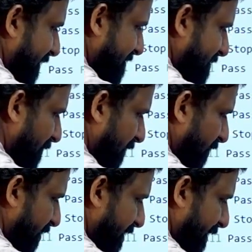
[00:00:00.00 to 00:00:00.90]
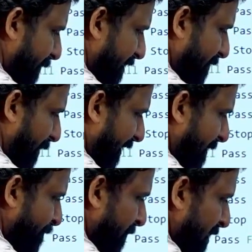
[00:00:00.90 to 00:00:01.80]
is the word, you need to keep it in
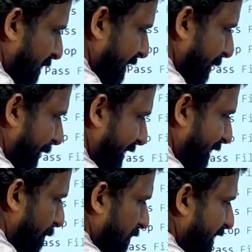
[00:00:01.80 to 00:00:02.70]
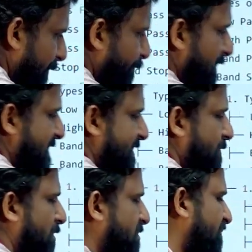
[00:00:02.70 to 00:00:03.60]
mind. Depending upon the impulse
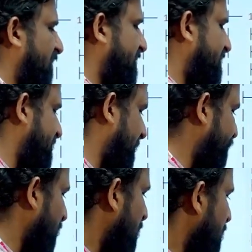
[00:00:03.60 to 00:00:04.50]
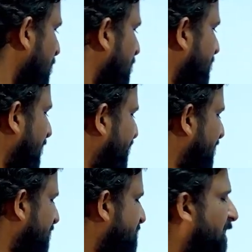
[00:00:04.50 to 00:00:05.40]
response of the system, the
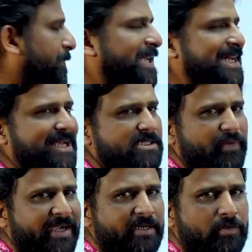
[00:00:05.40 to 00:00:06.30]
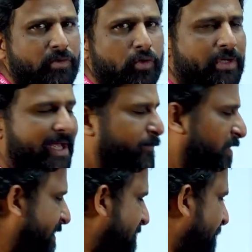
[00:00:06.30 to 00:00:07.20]
filters are being classified into two types.
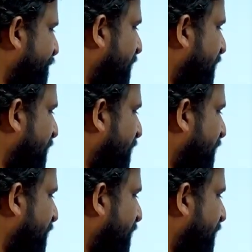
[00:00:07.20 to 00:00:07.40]
One is